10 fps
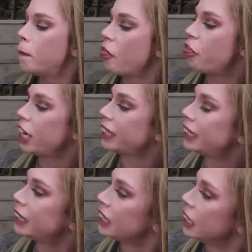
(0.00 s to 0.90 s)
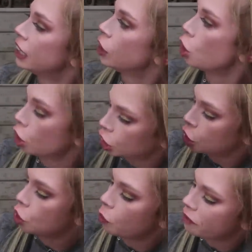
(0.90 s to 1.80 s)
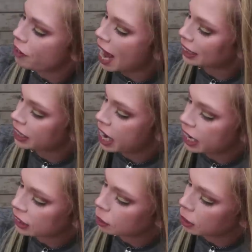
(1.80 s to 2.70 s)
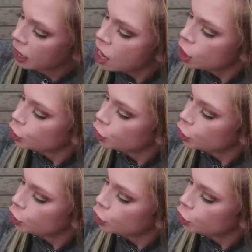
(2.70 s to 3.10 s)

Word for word: but this looked new and fascinating to me.